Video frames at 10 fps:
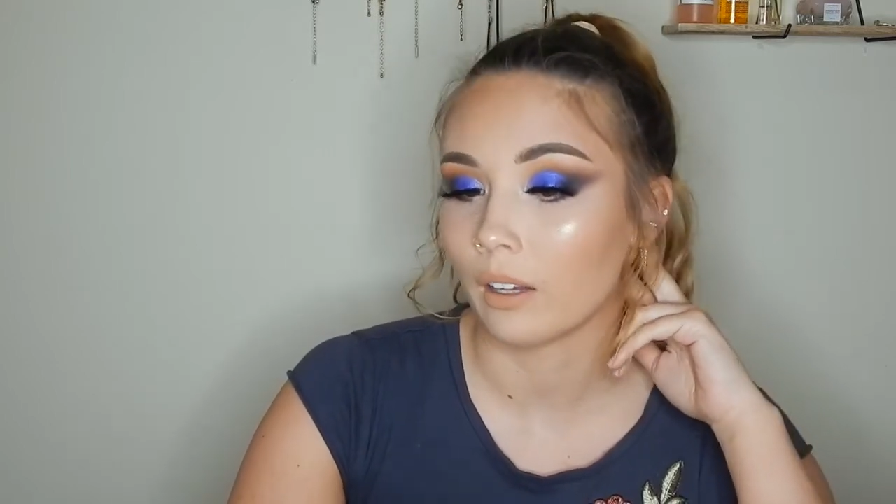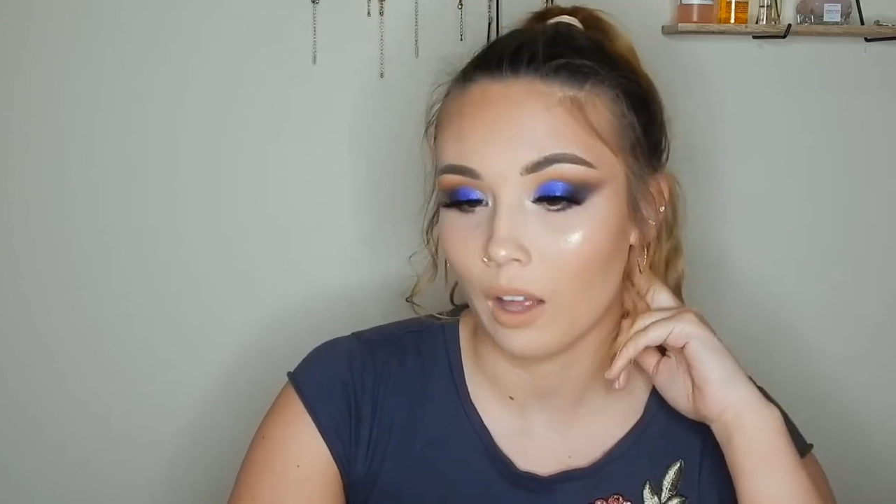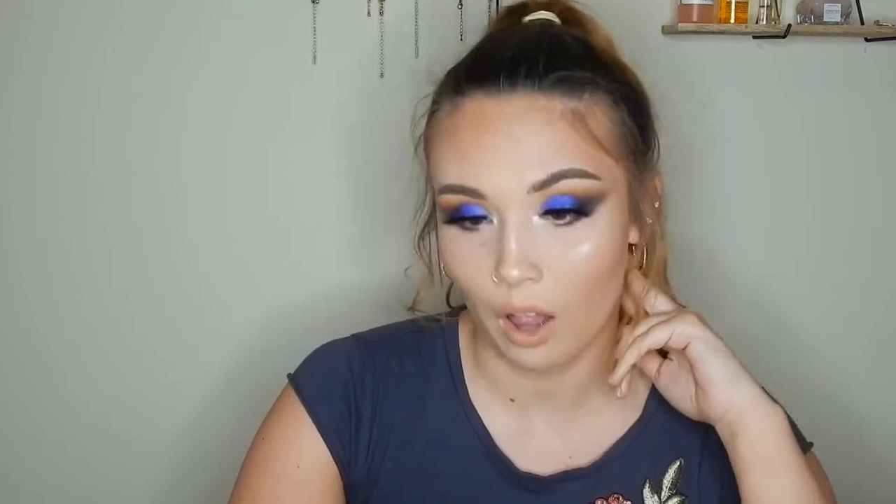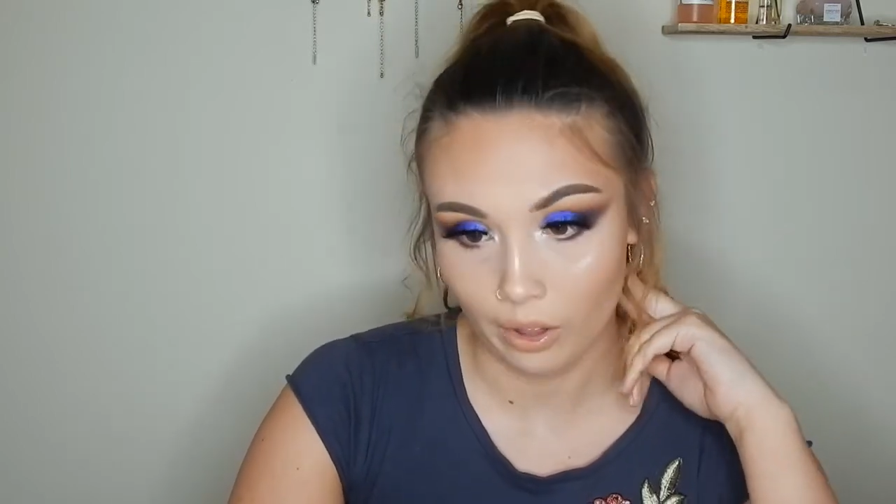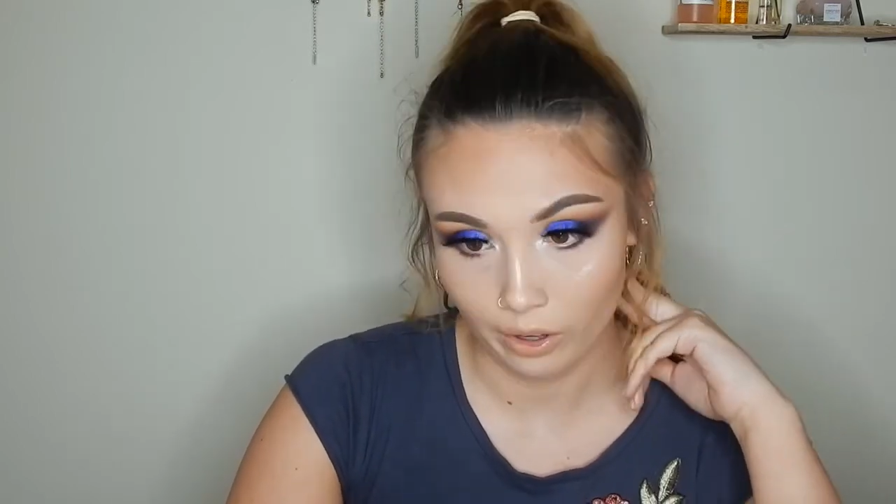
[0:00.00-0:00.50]

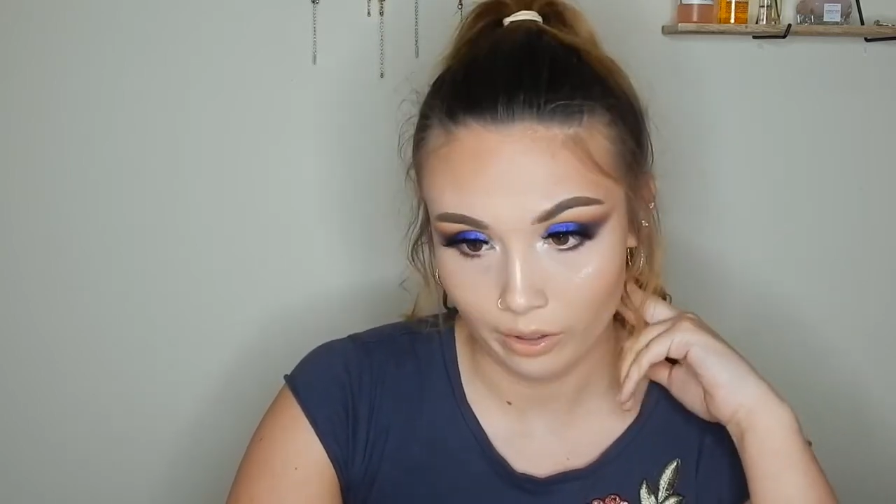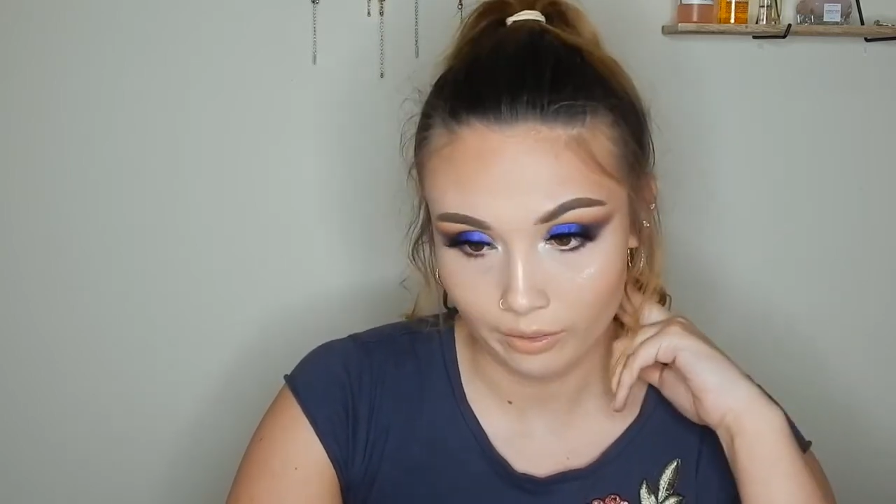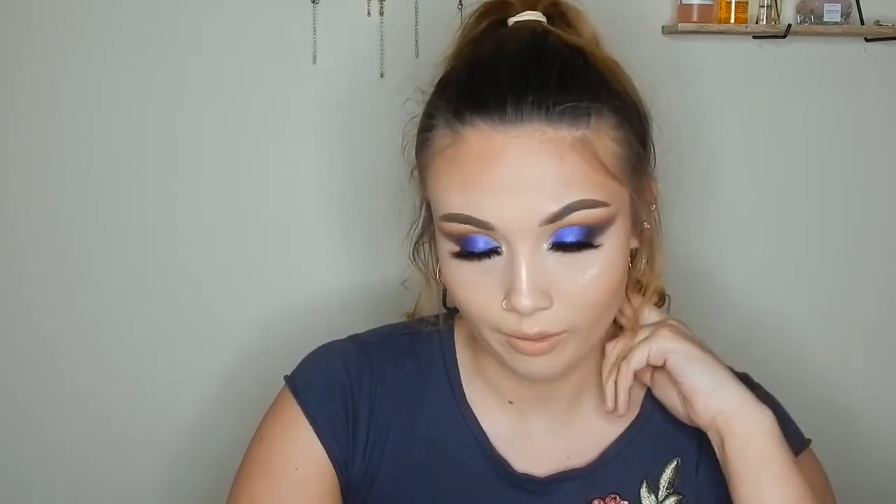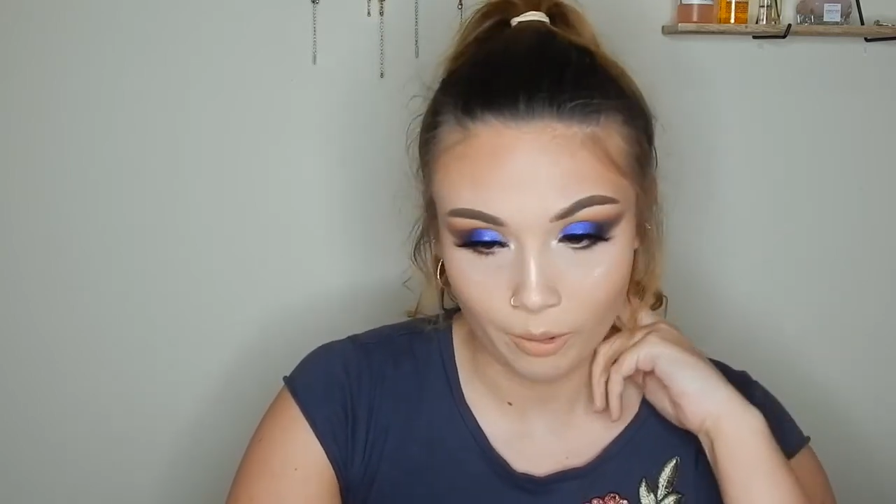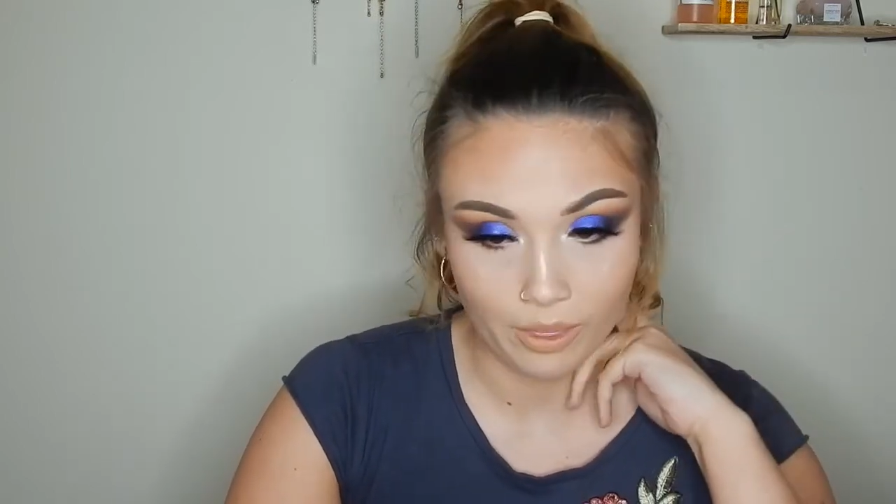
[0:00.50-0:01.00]
color
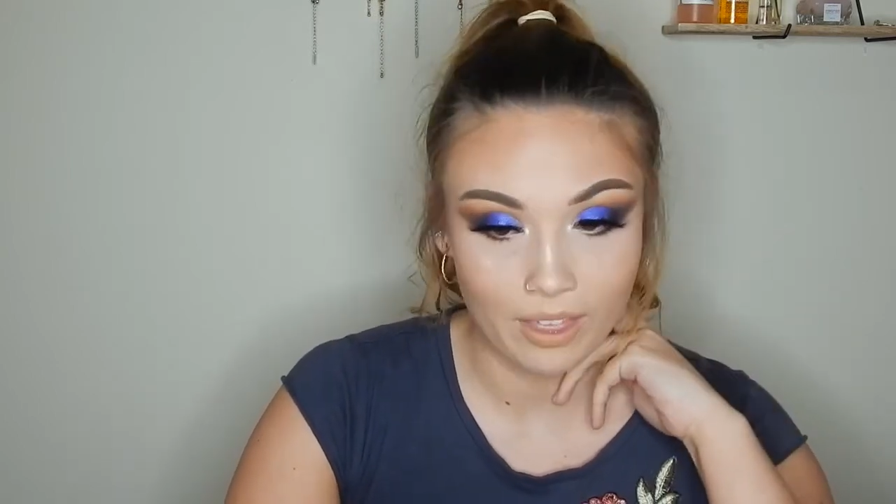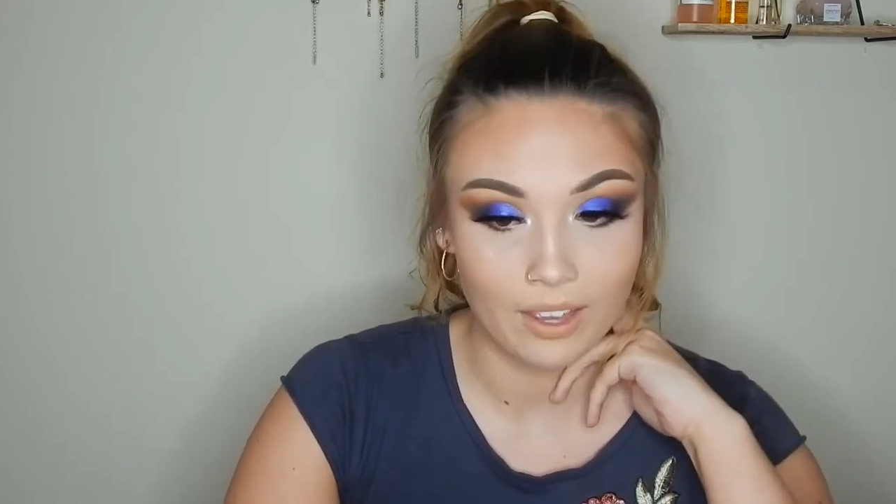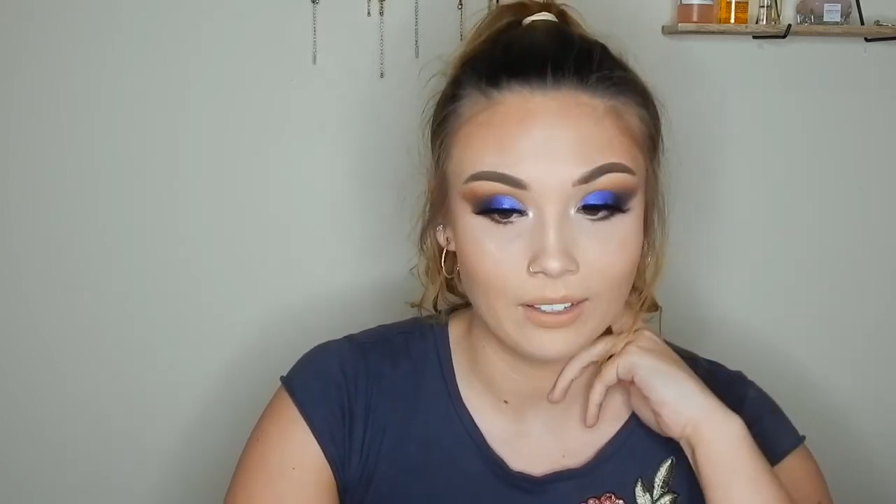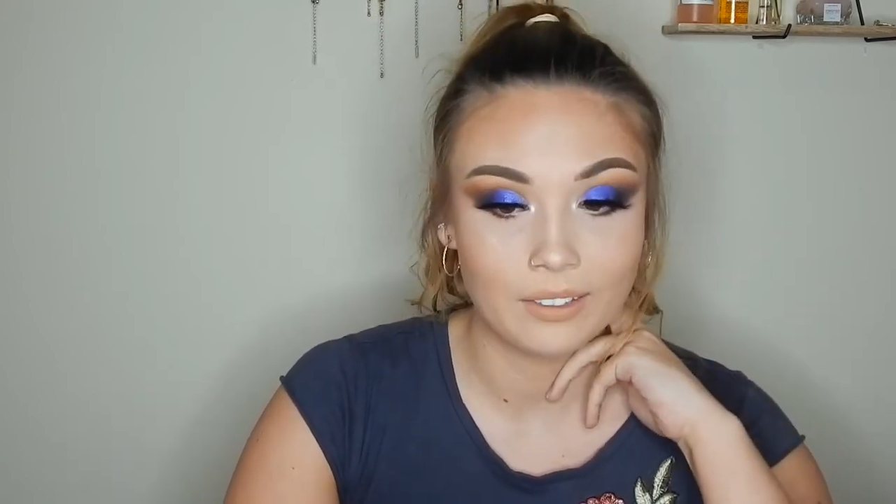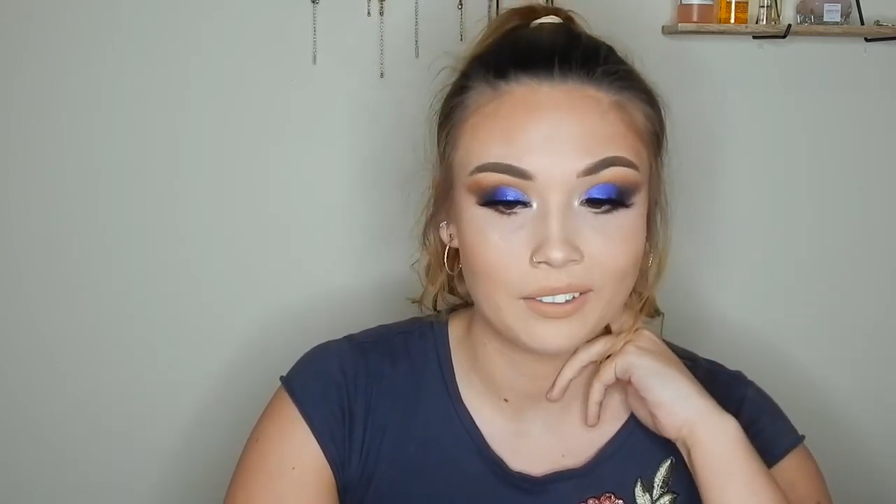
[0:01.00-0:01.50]
with this.